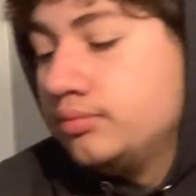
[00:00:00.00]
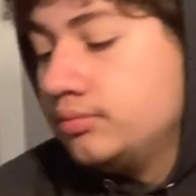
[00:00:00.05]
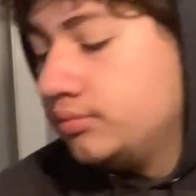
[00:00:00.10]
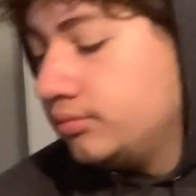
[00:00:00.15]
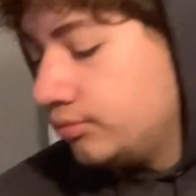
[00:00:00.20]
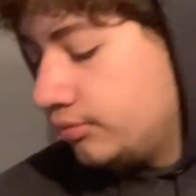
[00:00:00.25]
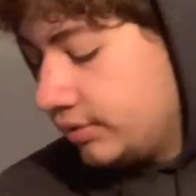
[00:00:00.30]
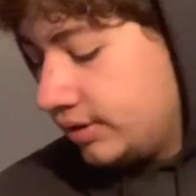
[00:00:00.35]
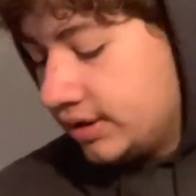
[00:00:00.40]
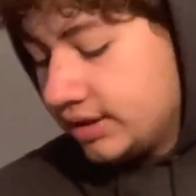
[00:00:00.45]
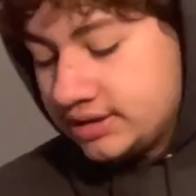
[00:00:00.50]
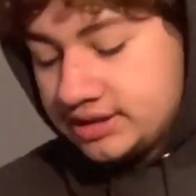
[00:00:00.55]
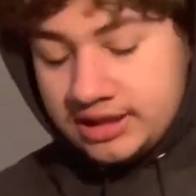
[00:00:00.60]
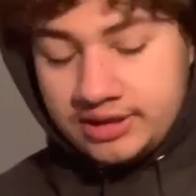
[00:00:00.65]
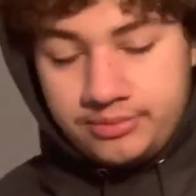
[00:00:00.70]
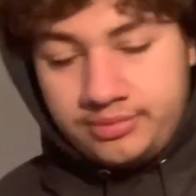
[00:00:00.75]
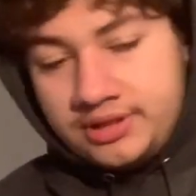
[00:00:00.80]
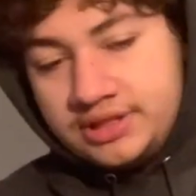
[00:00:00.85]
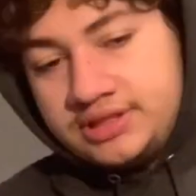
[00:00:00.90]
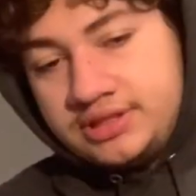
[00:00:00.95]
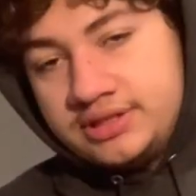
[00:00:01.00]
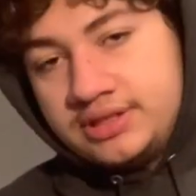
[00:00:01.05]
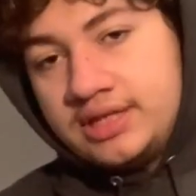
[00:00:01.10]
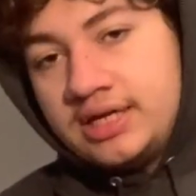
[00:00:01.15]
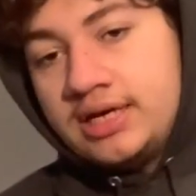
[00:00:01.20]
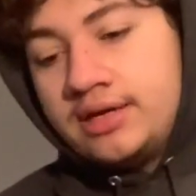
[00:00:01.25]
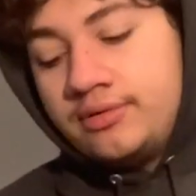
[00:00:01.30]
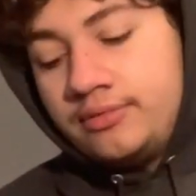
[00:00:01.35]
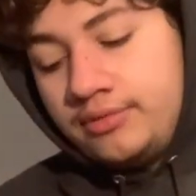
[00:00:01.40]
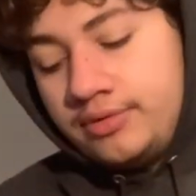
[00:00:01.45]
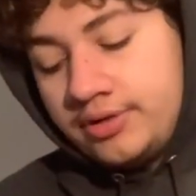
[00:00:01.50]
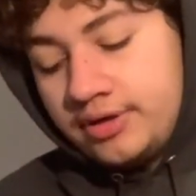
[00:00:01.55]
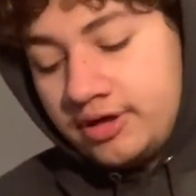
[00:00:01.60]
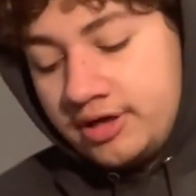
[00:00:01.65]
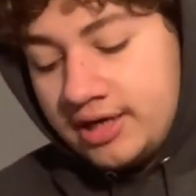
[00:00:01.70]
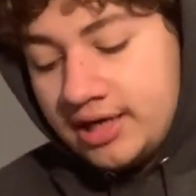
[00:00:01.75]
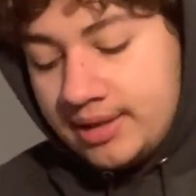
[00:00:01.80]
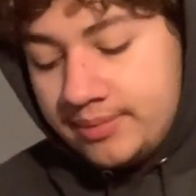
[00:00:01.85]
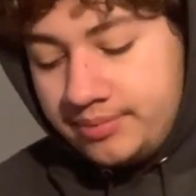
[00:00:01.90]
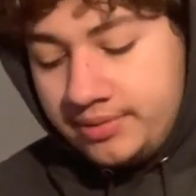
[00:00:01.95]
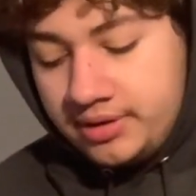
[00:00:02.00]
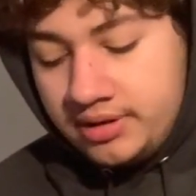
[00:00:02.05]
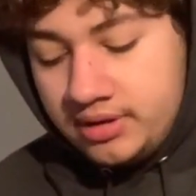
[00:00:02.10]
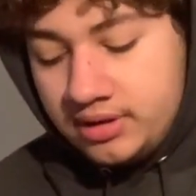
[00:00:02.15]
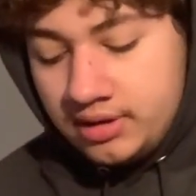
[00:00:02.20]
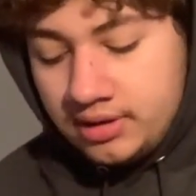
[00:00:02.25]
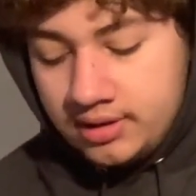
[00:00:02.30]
we got second place in that with our captain.